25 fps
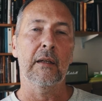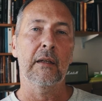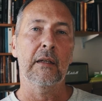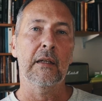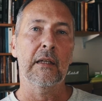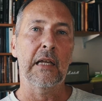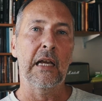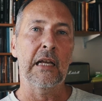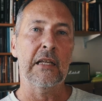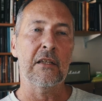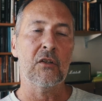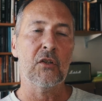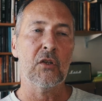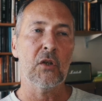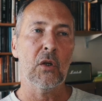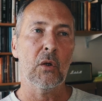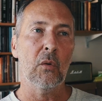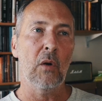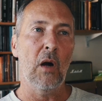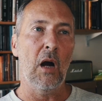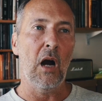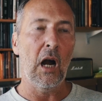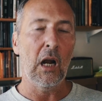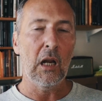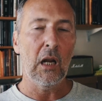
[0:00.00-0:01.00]
And
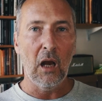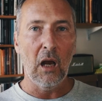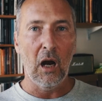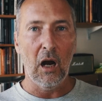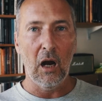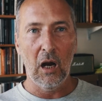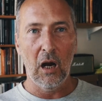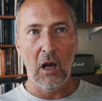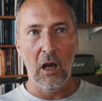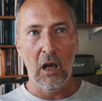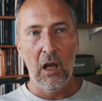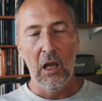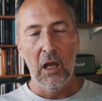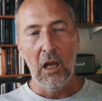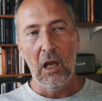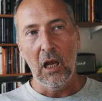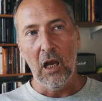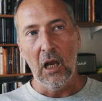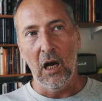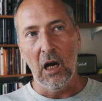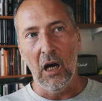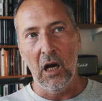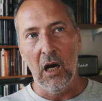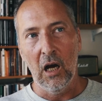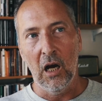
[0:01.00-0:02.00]
so I
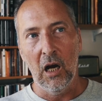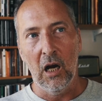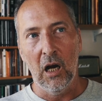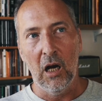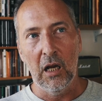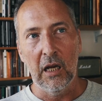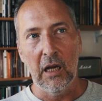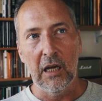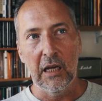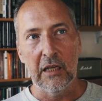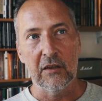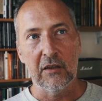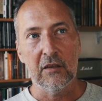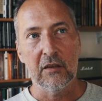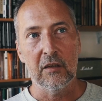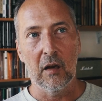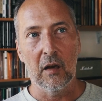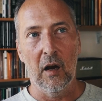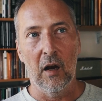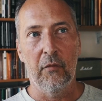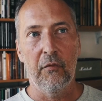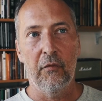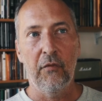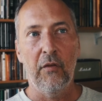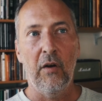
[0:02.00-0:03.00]
uh, it's
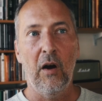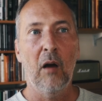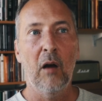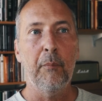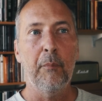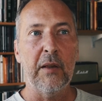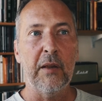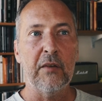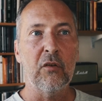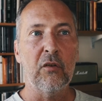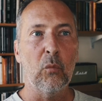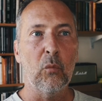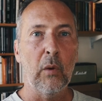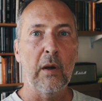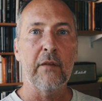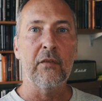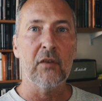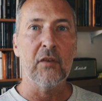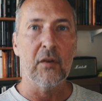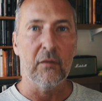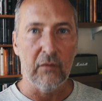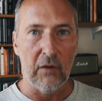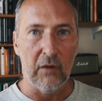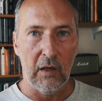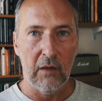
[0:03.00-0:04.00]
a far better way of
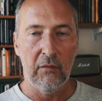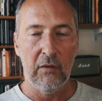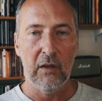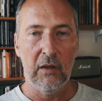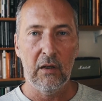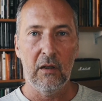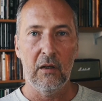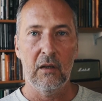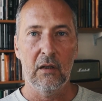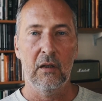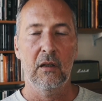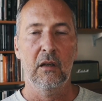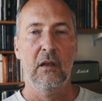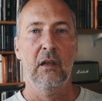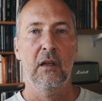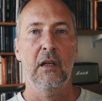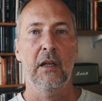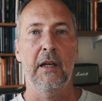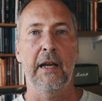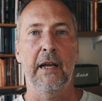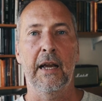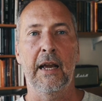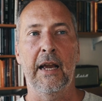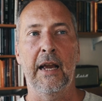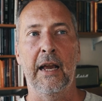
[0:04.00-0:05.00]
surviving,
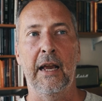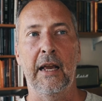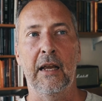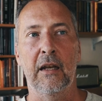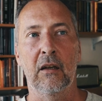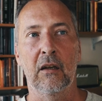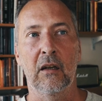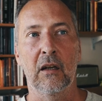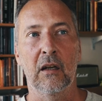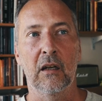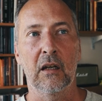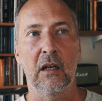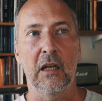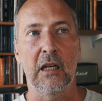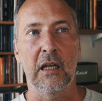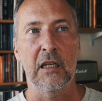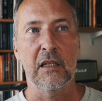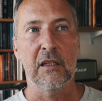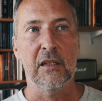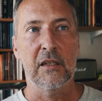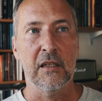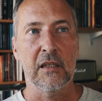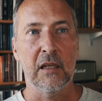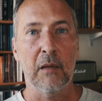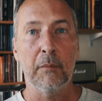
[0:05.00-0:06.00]
and it's
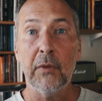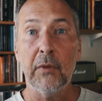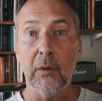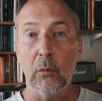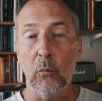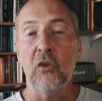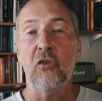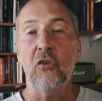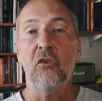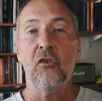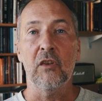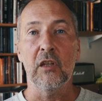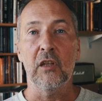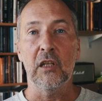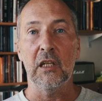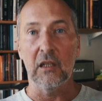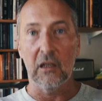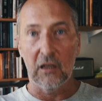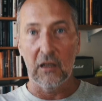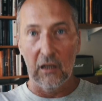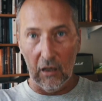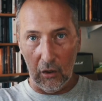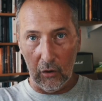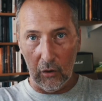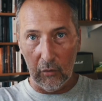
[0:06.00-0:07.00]
something which the
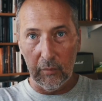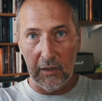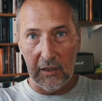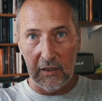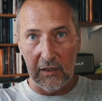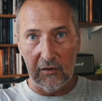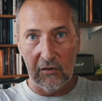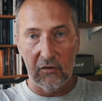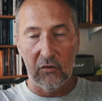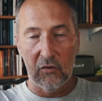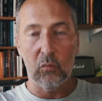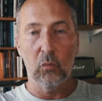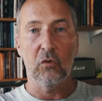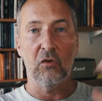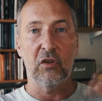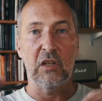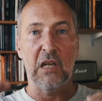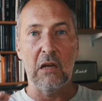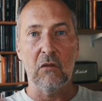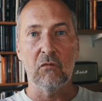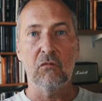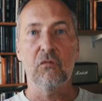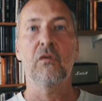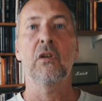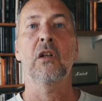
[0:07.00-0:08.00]
globalists want to
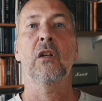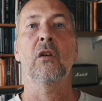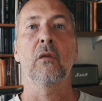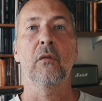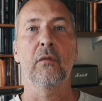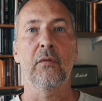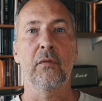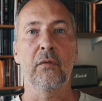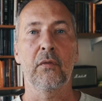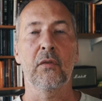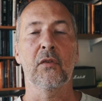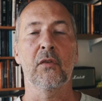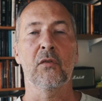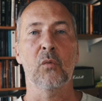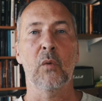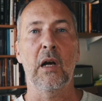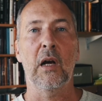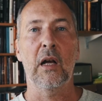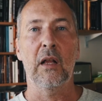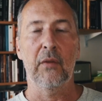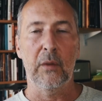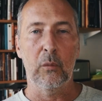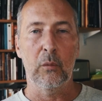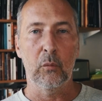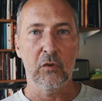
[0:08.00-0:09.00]
get rid of as
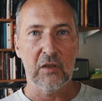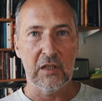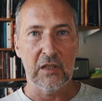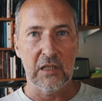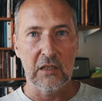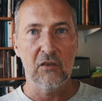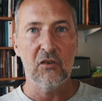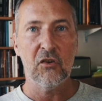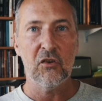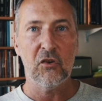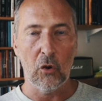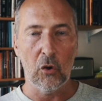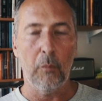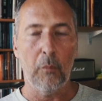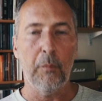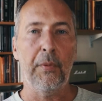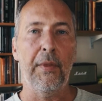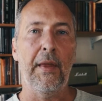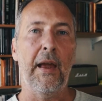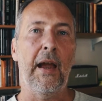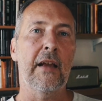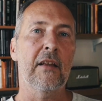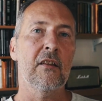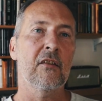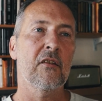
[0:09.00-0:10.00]
well. They want to stop
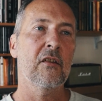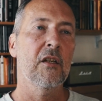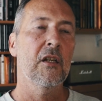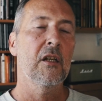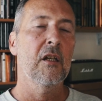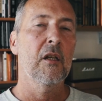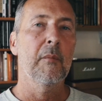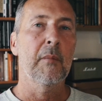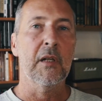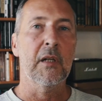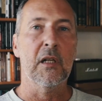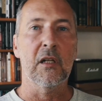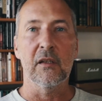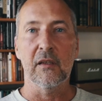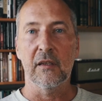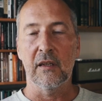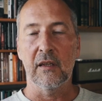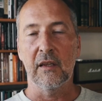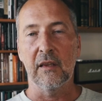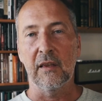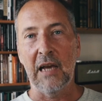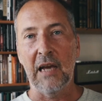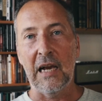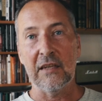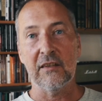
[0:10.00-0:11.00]
that because
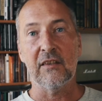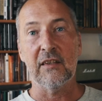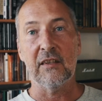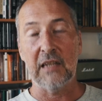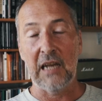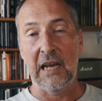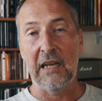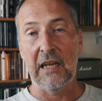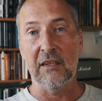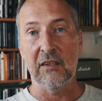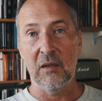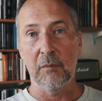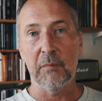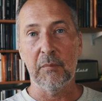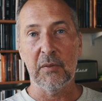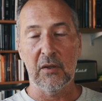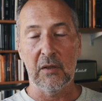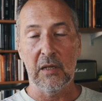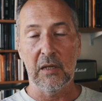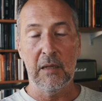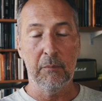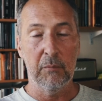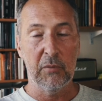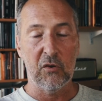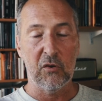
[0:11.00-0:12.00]
that stands in, be
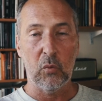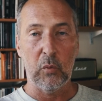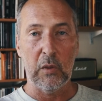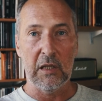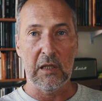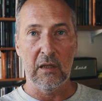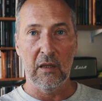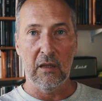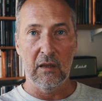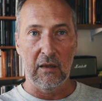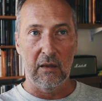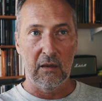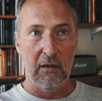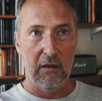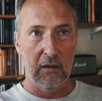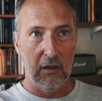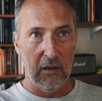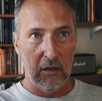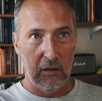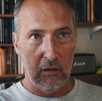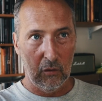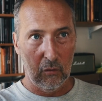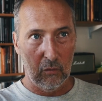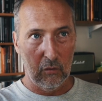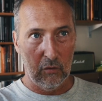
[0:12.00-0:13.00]
in between,
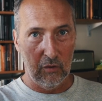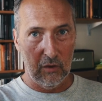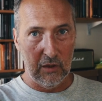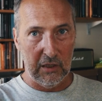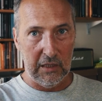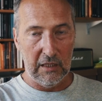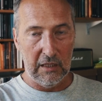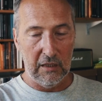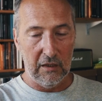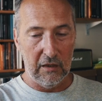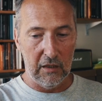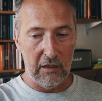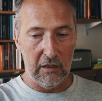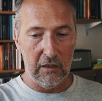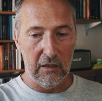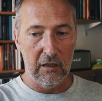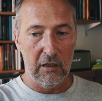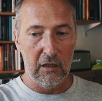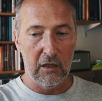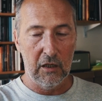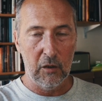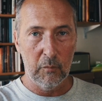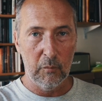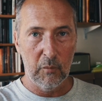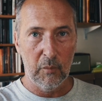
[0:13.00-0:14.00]
you know, the, the
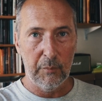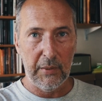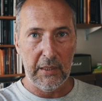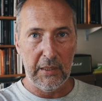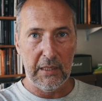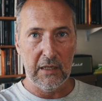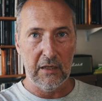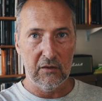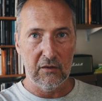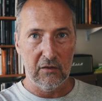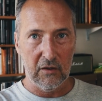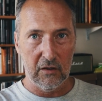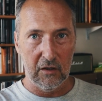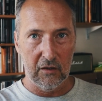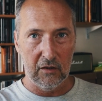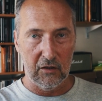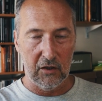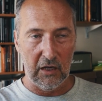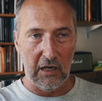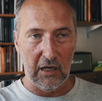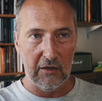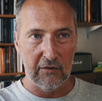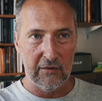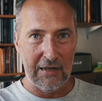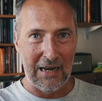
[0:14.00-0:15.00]
human being as, as,
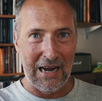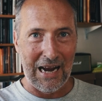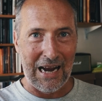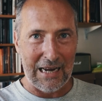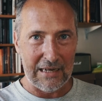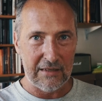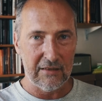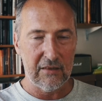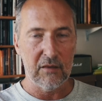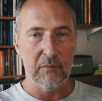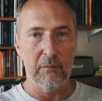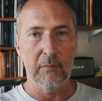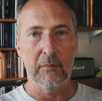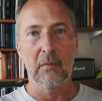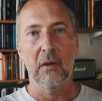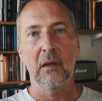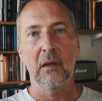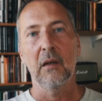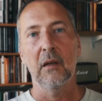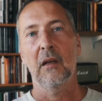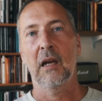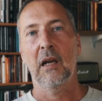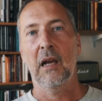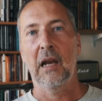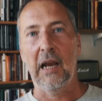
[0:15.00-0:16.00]
as an atom
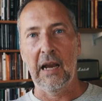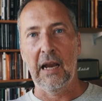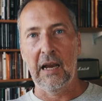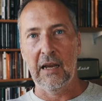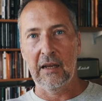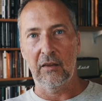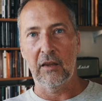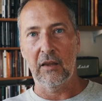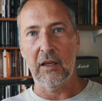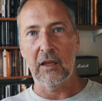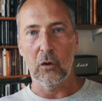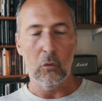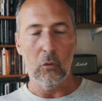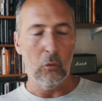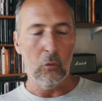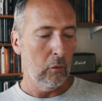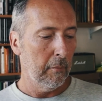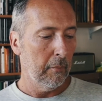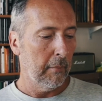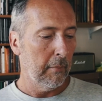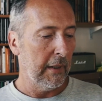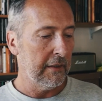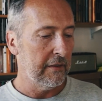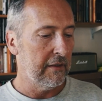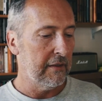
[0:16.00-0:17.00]
and the
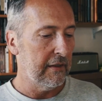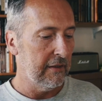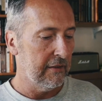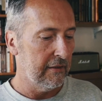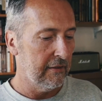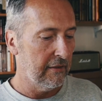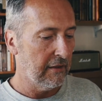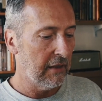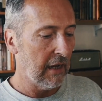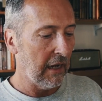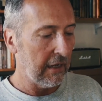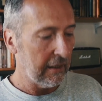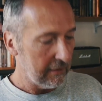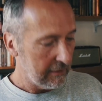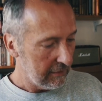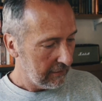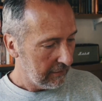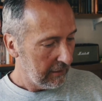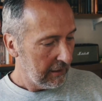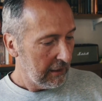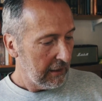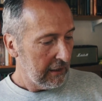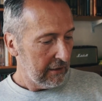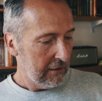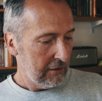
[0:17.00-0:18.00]
almighty state.
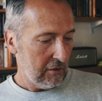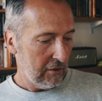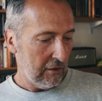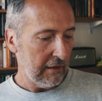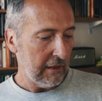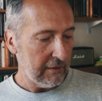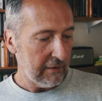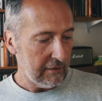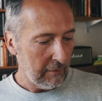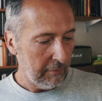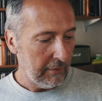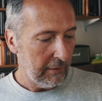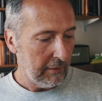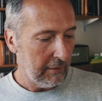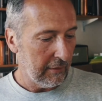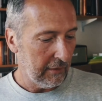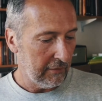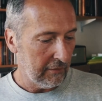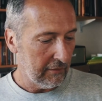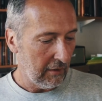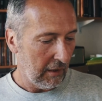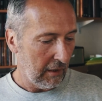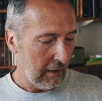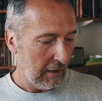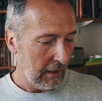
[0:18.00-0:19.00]
So that's something that
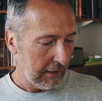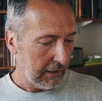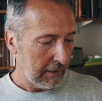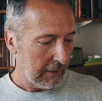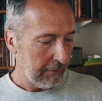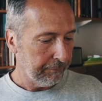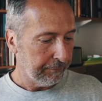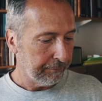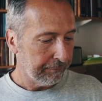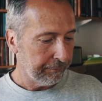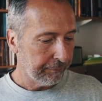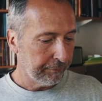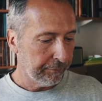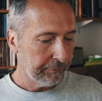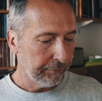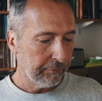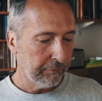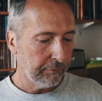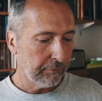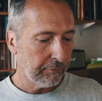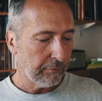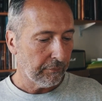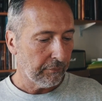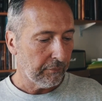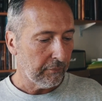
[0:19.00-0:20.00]
I like.
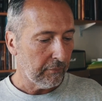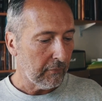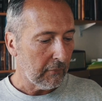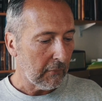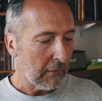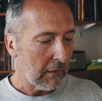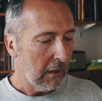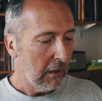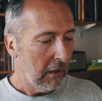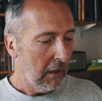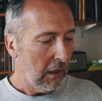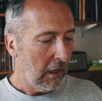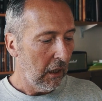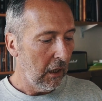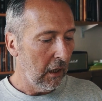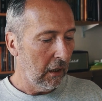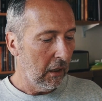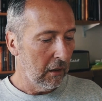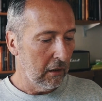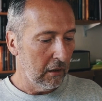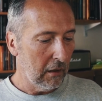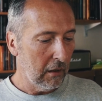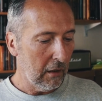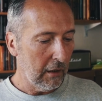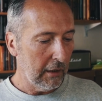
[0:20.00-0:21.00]
Uh,
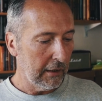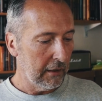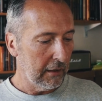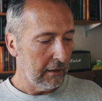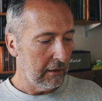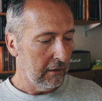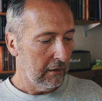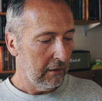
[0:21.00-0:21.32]
nine.